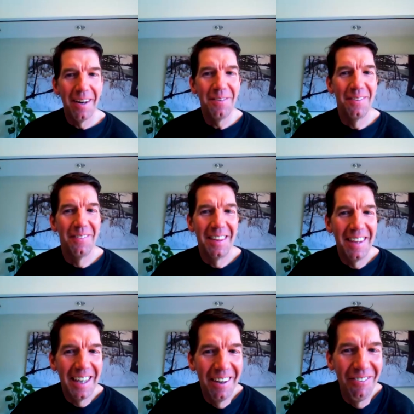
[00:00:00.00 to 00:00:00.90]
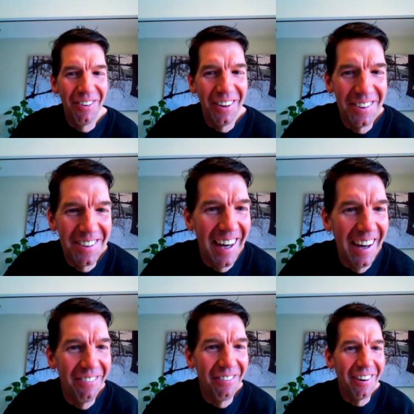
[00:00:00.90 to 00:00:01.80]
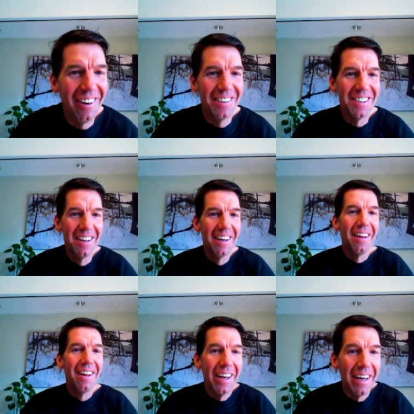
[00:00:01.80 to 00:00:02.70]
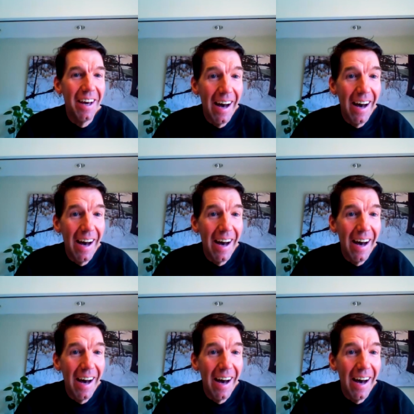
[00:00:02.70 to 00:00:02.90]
awesome. And thank you for those kind words. Like your